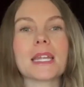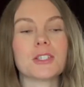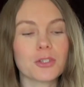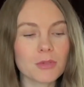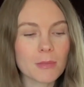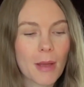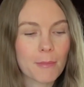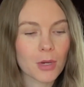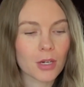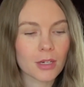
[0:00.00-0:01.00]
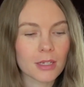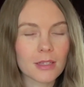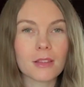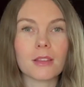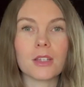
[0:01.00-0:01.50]
I do remember
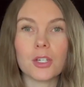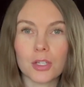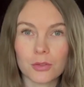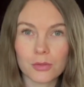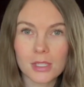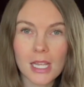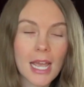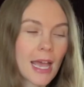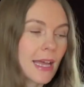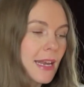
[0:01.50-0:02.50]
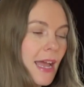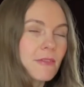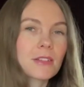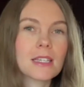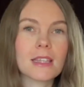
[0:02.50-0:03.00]
the news and
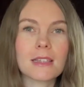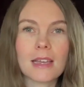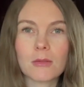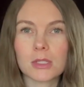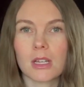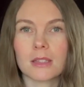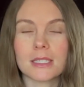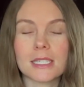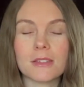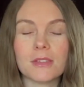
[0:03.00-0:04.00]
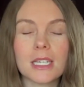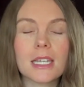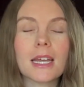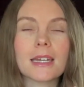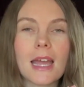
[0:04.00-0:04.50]
everything that was on the TV and